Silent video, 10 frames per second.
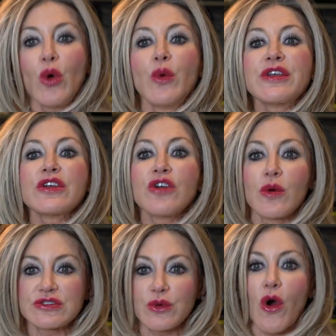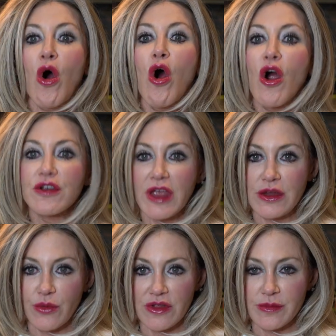we can go into a heart
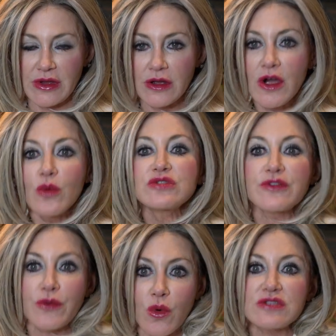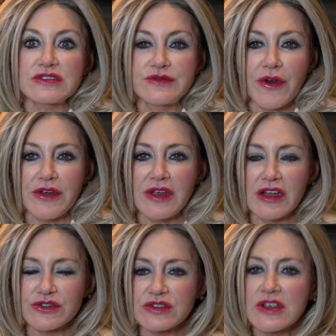arrhythmia, which of course is very
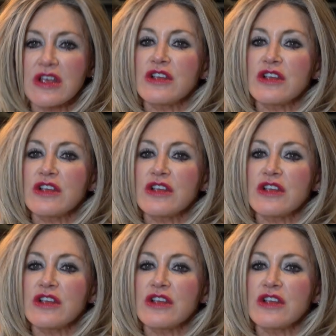dangerous.